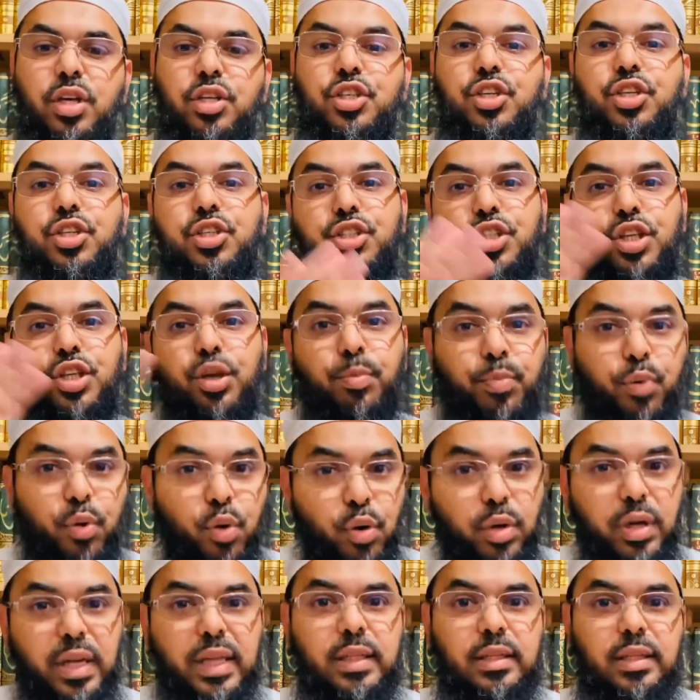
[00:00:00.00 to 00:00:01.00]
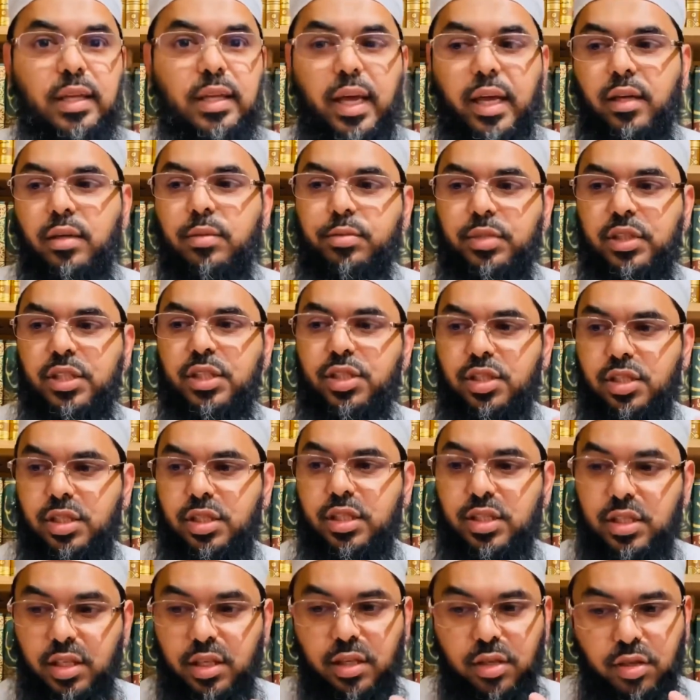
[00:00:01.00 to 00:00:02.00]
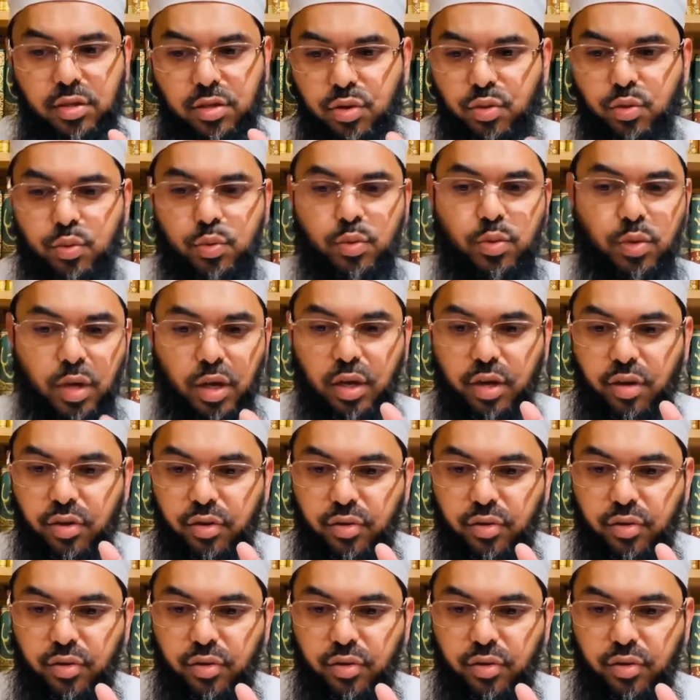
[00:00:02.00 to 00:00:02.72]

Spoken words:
She supported the LGBTQ,